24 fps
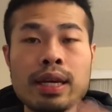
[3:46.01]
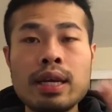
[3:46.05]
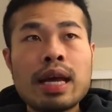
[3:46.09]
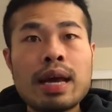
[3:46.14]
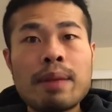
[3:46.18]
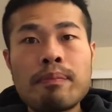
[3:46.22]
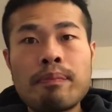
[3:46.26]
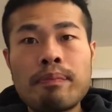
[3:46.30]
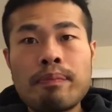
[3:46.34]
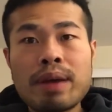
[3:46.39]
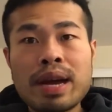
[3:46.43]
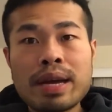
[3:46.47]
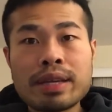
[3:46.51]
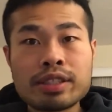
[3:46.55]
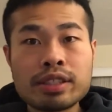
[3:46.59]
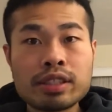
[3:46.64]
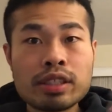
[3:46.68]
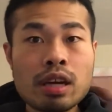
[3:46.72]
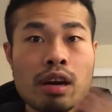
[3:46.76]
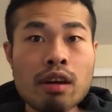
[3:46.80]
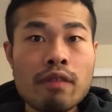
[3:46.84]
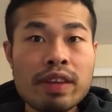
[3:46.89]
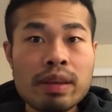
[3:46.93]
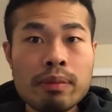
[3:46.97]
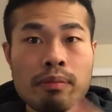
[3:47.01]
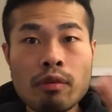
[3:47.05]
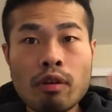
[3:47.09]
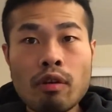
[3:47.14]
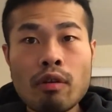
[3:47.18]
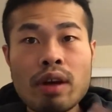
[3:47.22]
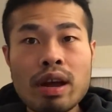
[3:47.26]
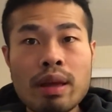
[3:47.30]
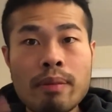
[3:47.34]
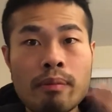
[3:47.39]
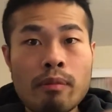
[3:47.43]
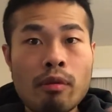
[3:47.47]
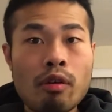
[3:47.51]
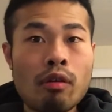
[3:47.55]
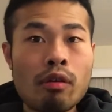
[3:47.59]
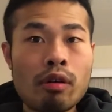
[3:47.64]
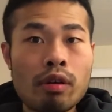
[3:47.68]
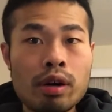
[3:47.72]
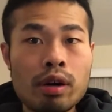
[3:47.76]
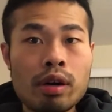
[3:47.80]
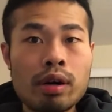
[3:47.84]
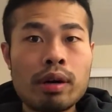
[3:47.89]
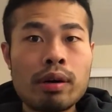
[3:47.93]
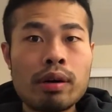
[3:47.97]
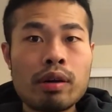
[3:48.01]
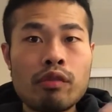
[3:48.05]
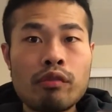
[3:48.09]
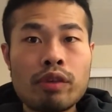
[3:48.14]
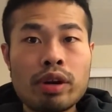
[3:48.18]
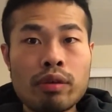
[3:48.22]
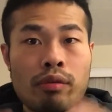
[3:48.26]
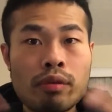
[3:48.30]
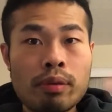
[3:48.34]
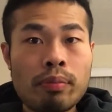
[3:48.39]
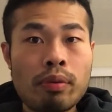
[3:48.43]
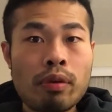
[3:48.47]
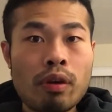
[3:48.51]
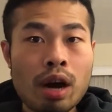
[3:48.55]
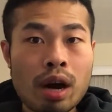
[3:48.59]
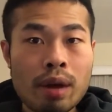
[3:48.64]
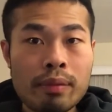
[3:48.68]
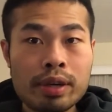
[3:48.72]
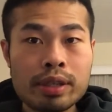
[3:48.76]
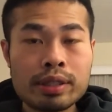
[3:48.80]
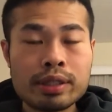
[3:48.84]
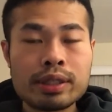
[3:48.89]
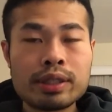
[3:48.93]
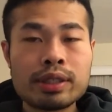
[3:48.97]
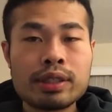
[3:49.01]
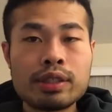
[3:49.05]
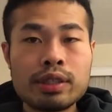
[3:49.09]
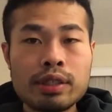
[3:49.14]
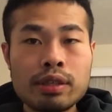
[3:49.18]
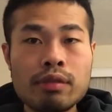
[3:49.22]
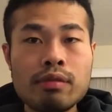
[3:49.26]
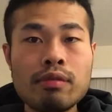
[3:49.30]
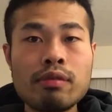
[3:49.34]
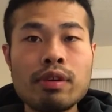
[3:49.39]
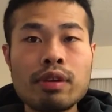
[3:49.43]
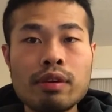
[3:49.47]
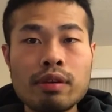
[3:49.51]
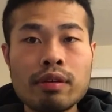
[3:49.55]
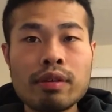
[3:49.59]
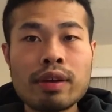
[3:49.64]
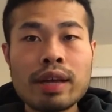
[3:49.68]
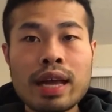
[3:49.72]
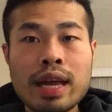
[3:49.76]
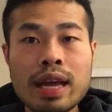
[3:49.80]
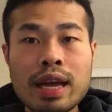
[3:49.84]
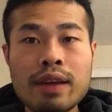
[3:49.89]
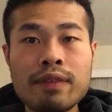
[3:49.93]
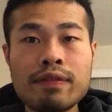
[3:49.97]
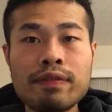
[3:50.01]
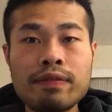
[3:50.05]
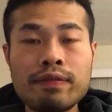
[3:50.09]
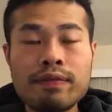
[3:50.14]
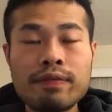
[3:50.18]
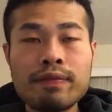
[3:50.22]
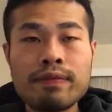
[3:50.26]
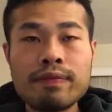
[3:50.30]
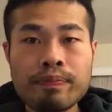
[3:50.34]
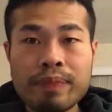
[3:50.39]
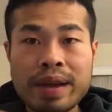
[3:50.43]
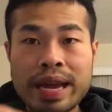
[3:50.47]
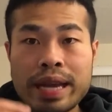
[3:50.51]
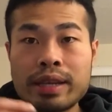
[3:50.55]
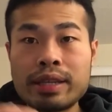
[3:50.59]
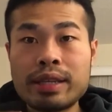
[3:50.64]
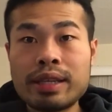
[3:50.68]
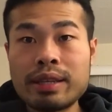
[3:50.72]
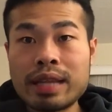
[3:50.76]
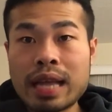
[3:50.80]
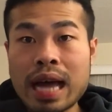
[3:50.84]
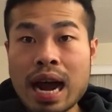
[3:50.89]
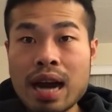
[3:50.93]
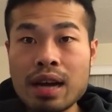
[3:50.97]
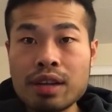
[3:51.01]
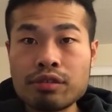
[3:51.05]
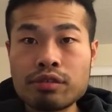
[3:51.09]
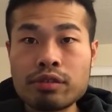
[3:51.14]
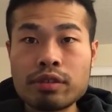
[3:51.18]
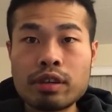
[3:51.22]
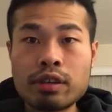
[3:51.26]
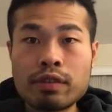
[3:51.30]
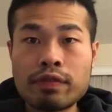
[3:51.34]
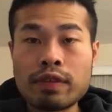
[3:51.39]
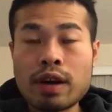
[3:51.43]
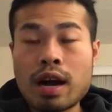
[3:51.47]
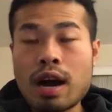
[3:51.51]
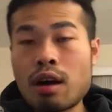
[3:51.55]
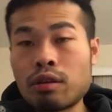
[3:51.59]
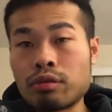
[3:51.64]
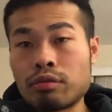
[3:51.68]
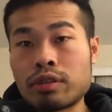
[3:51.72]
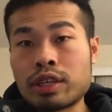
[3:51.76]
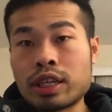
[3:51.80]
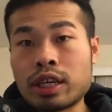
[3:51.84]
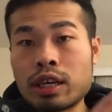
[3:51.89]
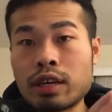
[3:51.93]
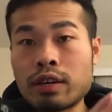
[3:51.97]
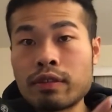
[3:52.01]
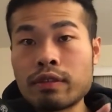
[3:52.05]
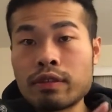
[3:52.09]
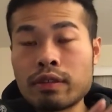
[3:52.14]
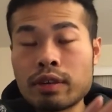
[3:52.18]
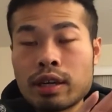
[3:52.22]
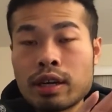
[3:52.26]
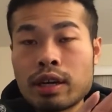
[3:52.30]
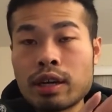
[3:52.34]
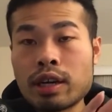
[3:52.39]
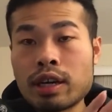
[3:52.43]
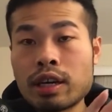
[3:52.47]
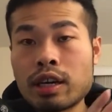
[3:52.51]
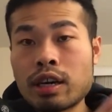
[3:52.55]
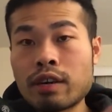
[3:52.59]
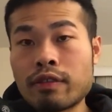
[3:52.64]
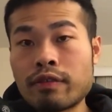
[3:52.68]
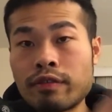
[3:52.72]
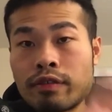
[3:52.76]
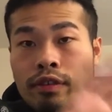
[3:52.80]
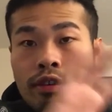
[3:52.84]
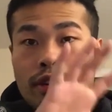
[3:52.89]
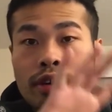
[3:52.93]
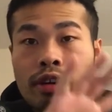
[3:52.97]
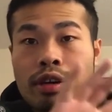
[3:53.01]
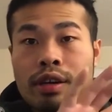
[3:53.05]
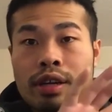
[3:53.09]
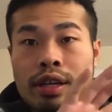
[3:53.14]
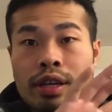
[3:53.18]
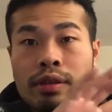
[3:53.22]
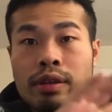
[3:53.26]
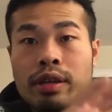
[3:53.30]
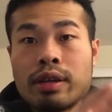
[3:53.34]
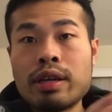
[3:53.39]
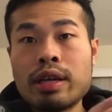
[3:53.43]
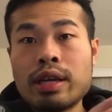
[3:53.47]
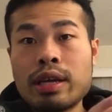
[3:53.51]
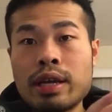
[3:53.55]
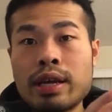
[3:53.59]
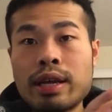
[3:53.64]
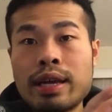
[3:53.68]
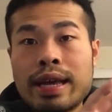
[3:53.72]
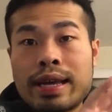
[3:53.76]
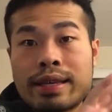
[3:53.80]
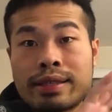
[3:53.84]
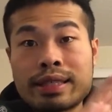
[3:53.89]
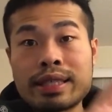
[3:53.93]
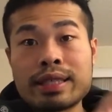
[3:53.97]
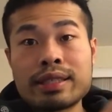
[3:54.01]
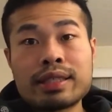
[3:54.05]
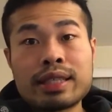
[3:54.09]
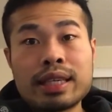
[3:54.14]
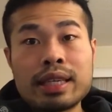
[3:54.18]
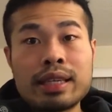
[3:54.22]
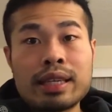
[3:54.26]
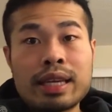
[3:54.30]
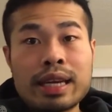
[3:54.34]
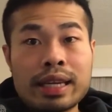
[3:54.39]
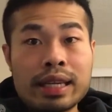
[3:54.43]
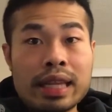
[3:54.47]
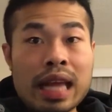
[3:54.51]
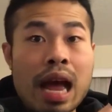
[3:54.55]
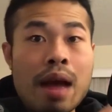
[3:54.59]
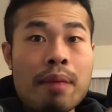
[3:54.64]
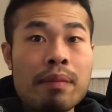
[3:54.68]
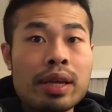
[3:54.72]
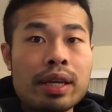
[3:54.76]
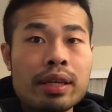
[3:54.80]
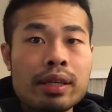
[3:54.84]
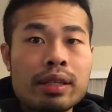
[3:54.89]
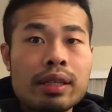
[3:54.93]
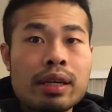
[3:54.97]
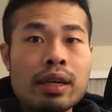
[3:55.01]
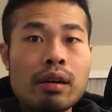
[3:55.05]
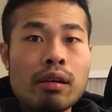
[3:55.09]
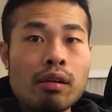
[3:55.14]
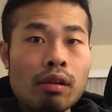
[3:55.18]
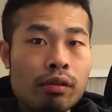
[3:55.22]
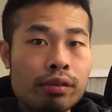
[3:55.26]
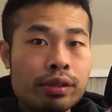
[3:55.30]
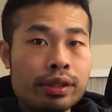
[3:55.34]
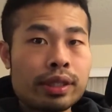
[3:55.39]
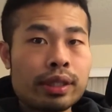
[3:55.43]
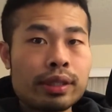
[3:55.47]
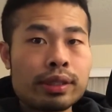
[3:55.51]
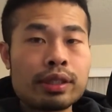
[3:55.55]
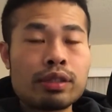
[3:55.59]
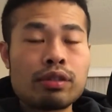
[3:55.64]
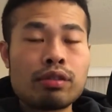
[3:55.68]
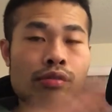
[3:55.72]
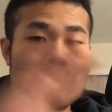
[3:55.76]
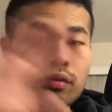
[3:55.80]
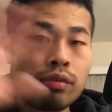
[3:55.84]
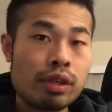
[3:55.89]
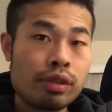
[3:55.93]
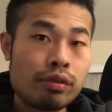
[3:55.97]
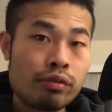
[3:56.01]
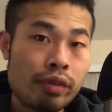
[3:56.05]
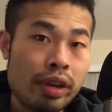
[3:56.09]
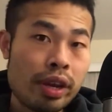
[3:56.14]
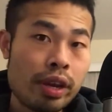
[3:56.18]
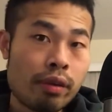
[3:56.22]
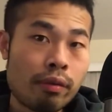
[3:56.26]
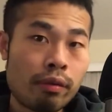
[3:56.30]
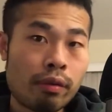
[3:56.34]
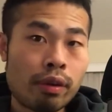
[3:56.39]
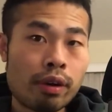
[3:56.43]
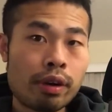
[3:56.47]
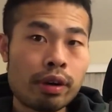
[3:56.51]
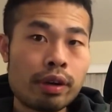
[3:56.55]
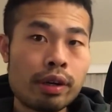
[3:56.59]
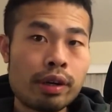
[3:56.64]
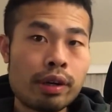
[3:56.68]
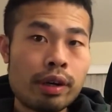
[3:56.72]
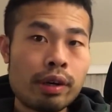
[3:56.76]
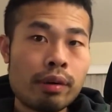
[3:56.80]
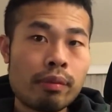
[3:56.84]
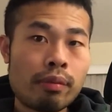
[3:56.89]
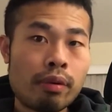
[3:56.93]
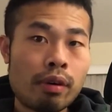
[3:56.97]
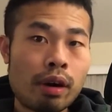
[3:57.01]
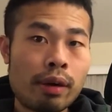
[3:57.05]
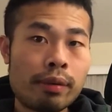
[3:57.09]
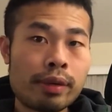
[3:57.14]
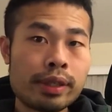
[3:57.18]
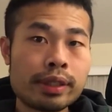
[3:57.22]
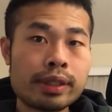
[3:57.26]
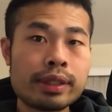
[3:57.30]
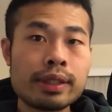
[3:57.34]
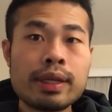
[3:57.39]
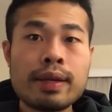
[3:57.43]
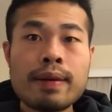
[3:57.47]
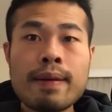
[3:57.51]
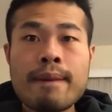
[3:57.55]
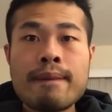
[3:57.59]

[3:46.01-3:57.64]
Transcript: And by solving more and more real world problems, you will have better knowledge of how to con convert the existing academic algorithms to the real world problems.